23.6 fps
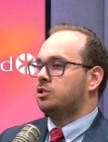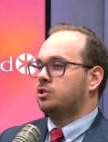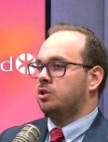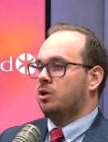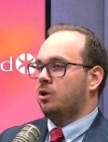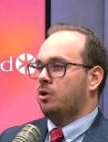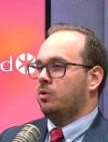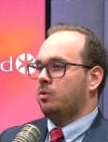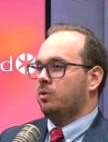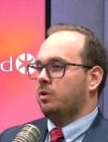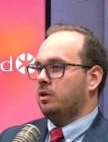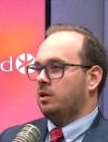
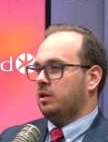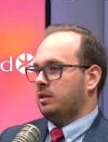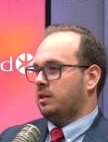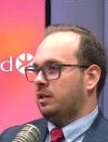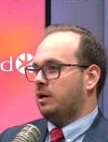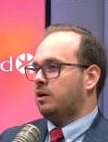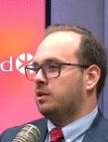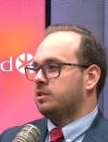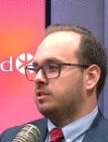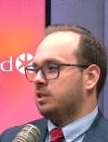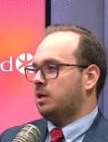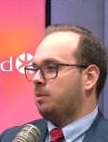So
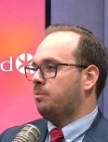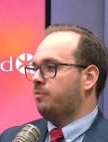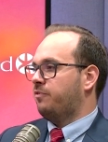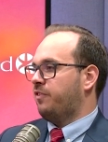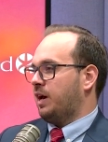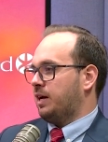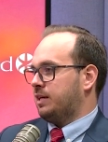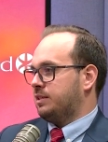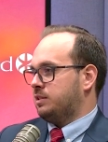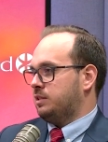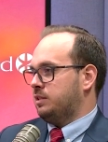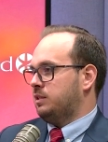there are some
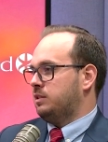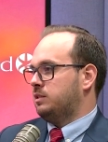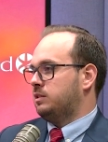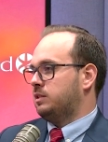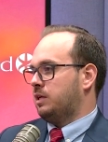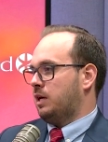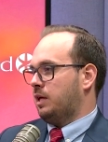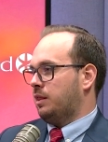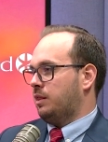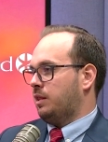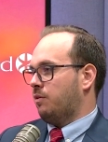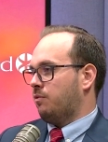vaccines
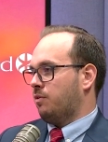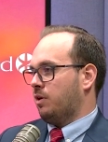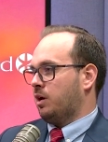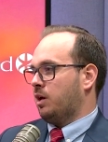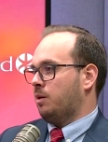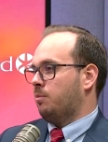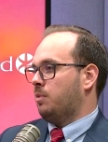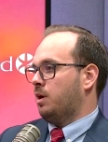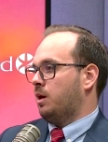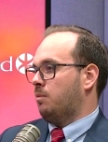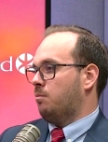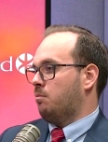that they
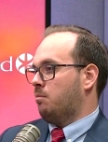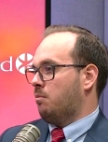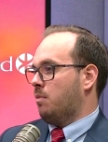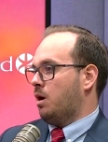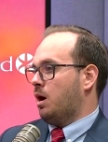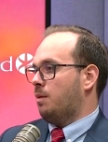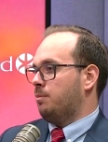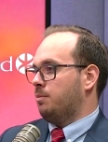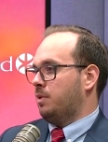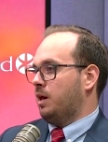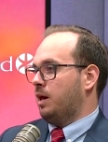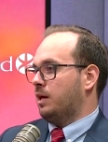recommend
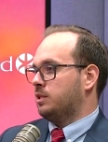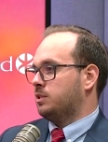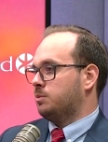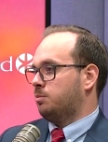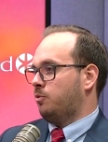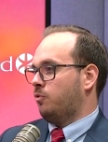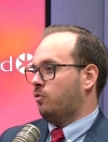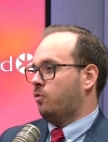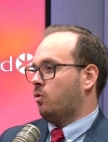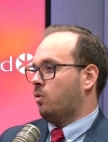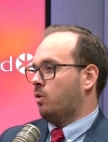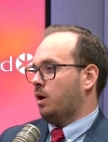mom gets
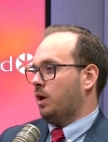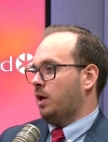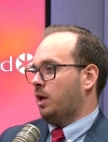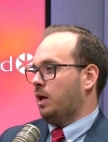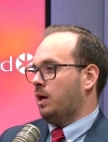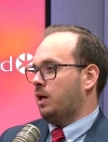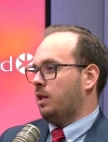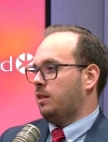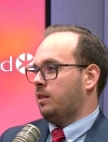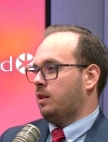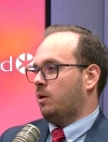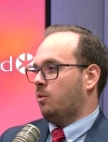
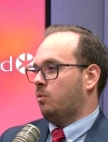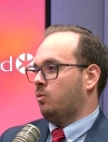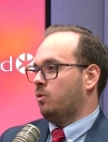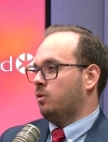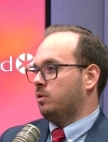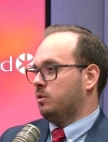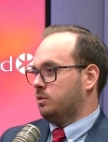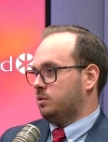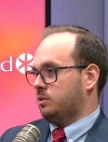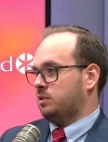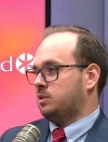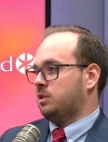beforehand that
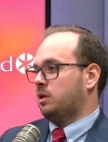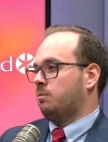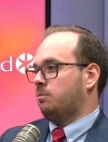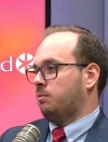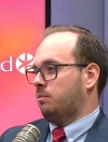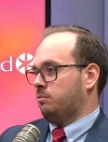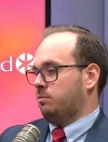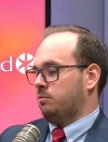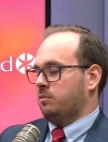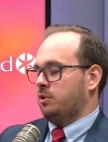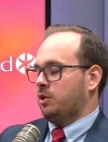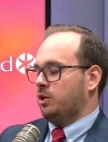will
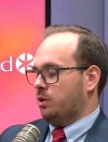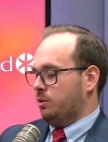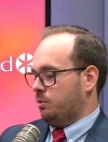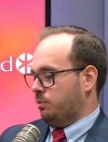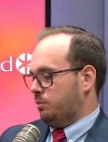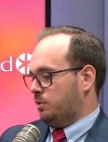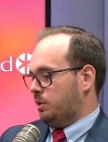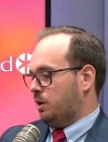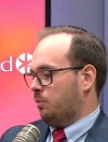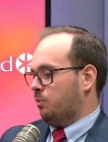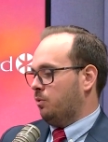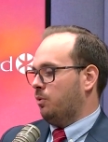
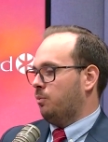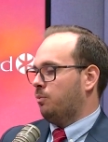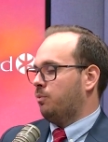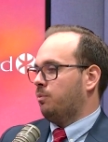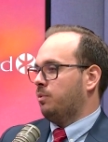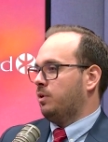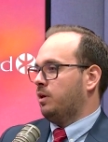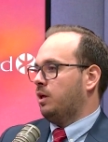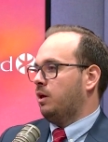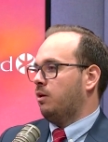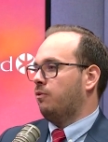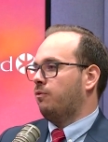
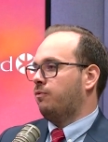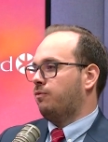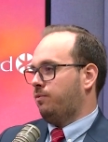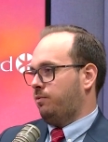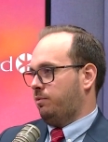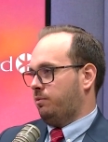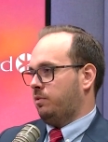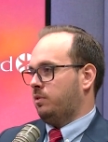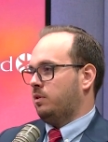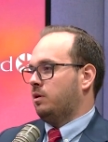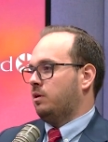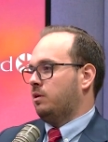give
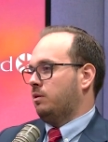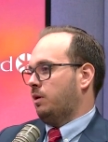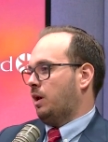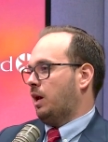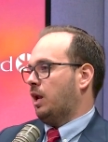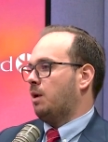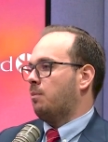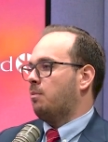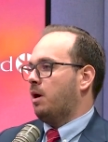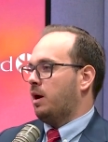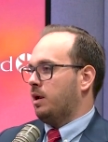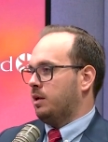the
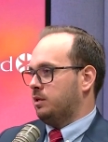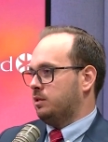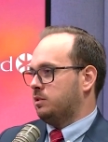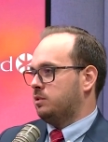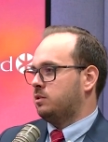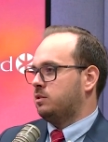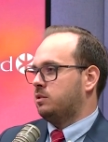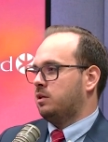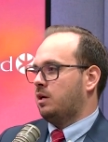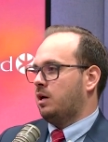antibodies